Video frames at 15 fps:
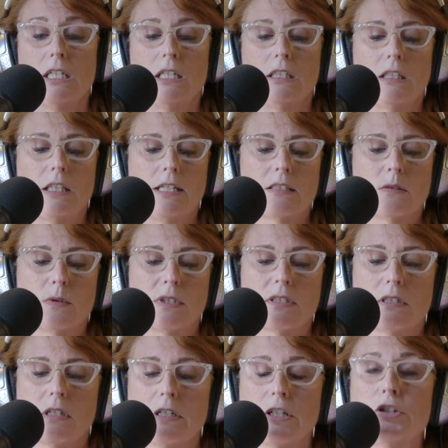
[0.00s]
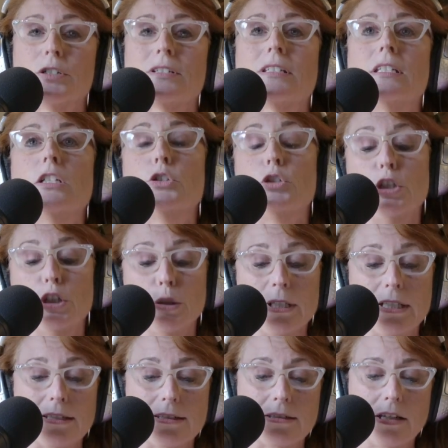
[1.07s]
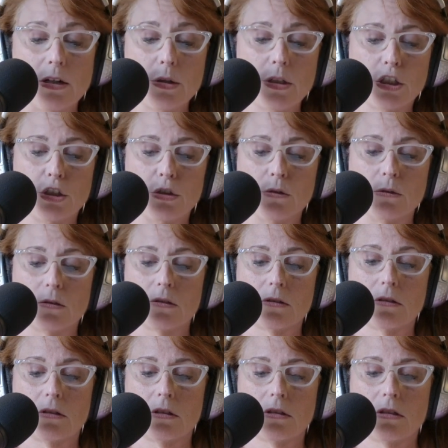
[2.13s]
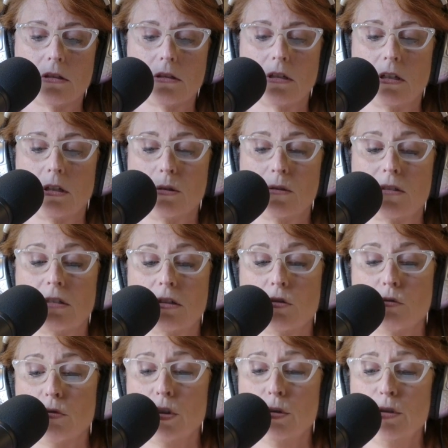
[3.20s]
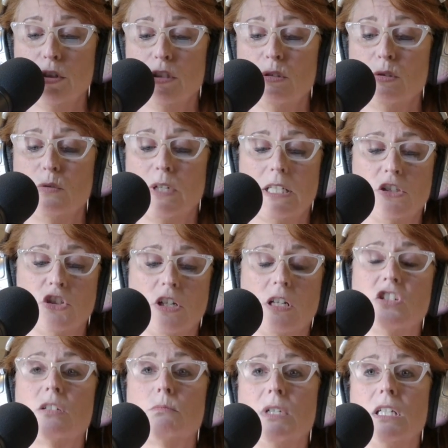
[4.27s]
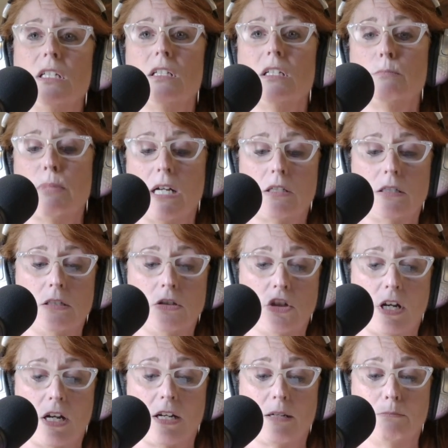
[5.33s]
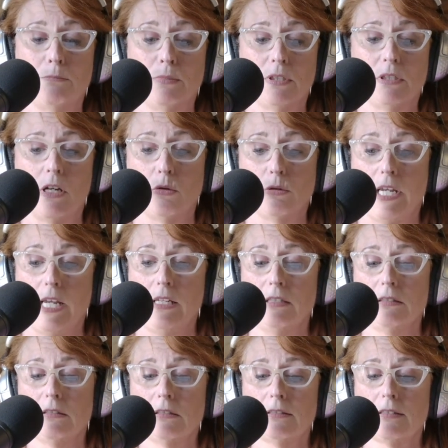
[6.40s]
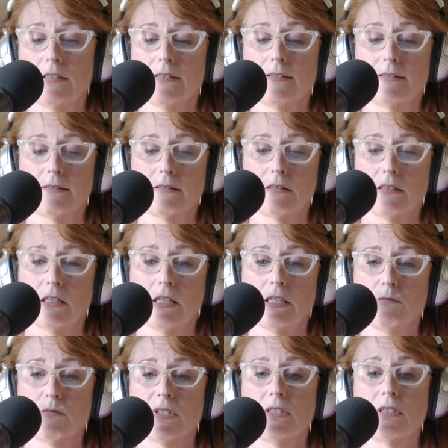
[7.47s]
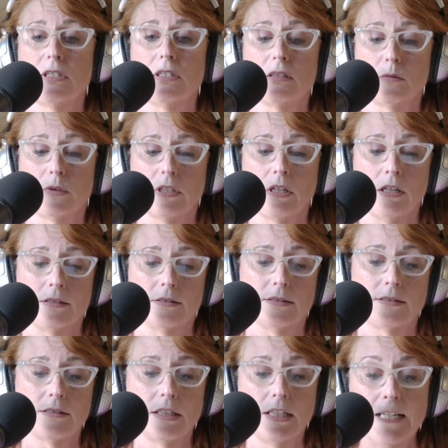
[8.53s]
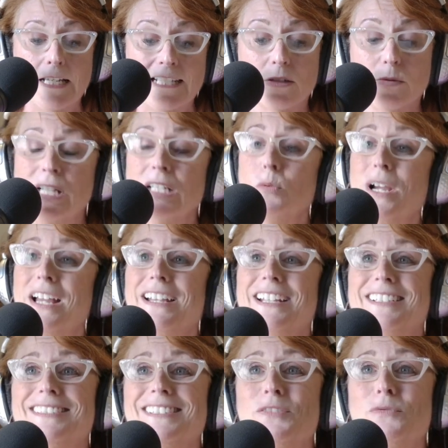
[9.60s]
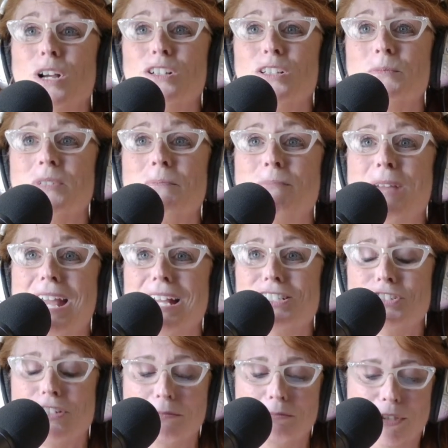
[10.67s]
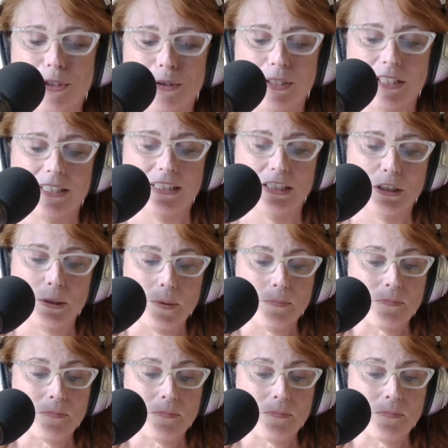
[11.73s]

And the last one is starting her senior year at Syracuse. So screw you and judging me about a job, okay? Because I was dealing with kids. So anyway, welcome to Madge Unmuted.